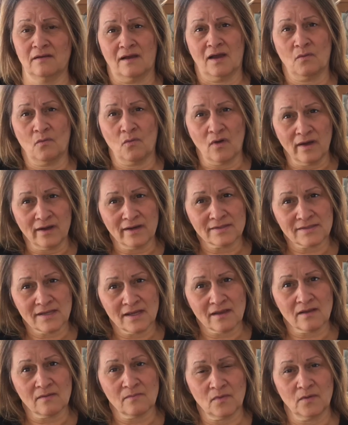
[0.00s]
I want to
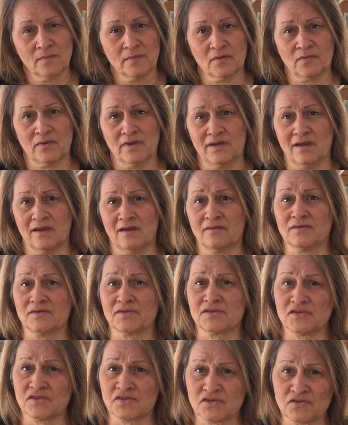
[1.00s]
take a moment right now to
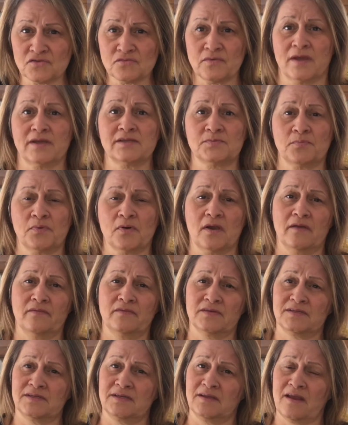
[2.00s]
stress
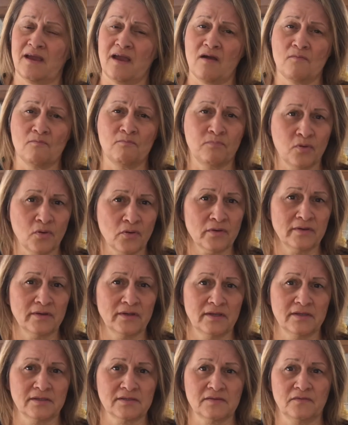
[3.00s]
privacy and how
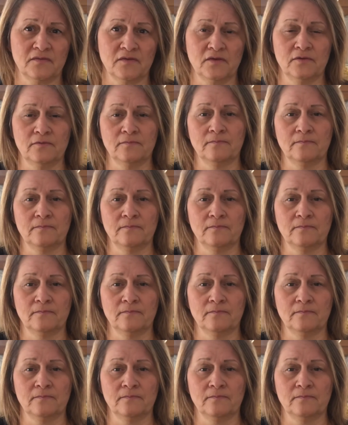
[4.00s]
important it is for you.